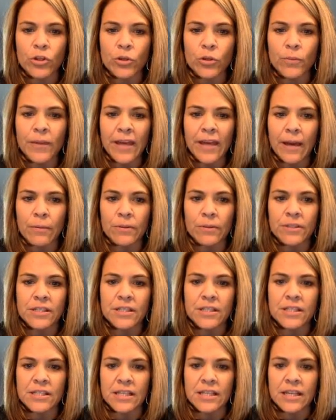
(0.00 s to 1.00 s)
you'll be able
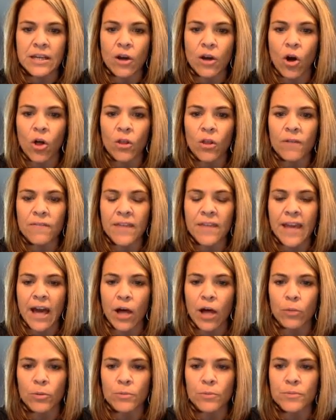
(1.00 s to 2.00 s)
to see all of the
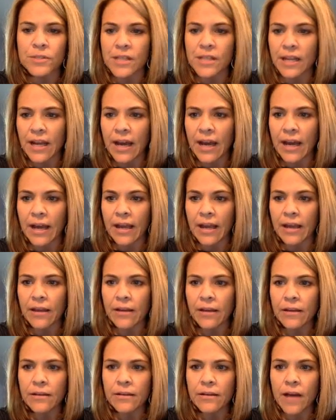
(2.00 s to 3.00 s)
albums that I
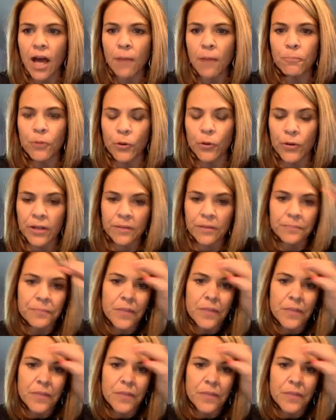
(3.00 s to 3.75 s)
uploaded.